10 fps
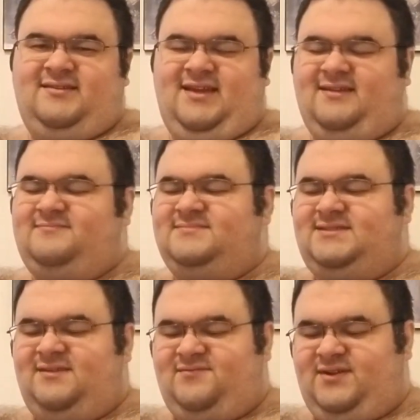Yeah,
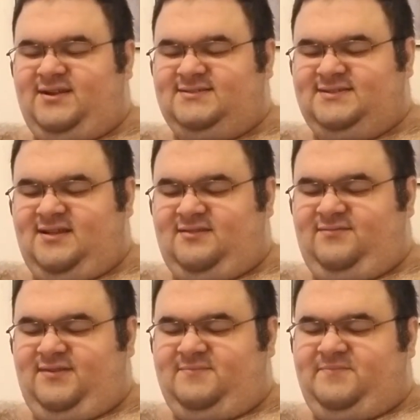San Fran was a lot of
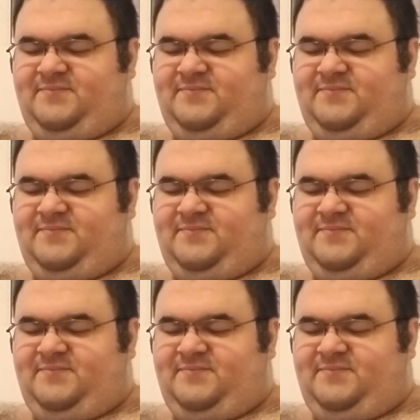fun.